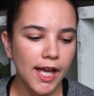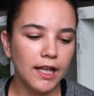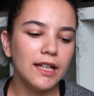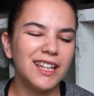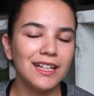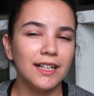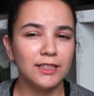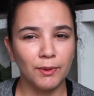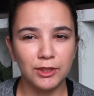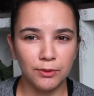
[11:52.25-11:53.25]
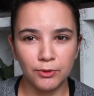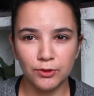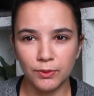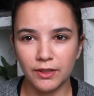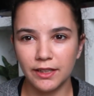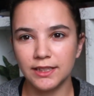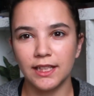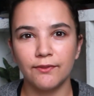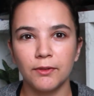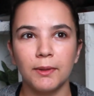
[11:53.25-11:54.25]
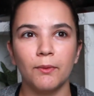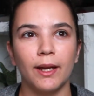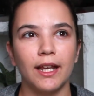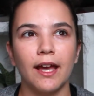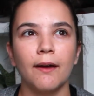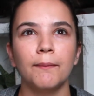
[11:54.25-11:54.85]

and I think that's what's the most realistic for me right now,